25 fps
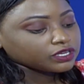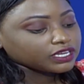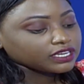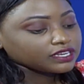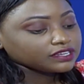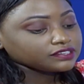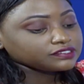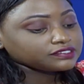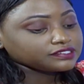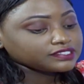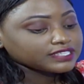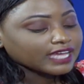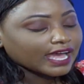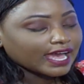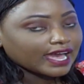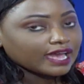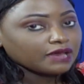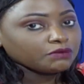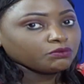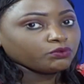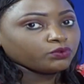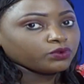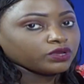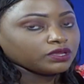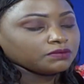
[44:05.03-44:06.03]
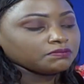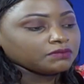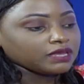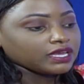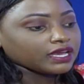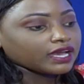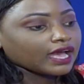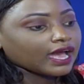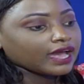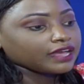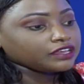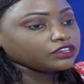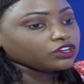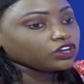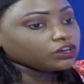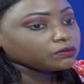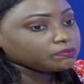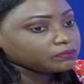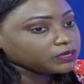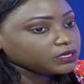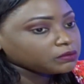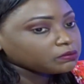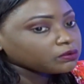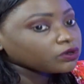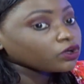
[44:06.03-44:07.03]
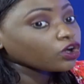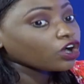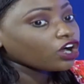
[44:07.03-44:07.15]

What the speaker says: It is time we make our young people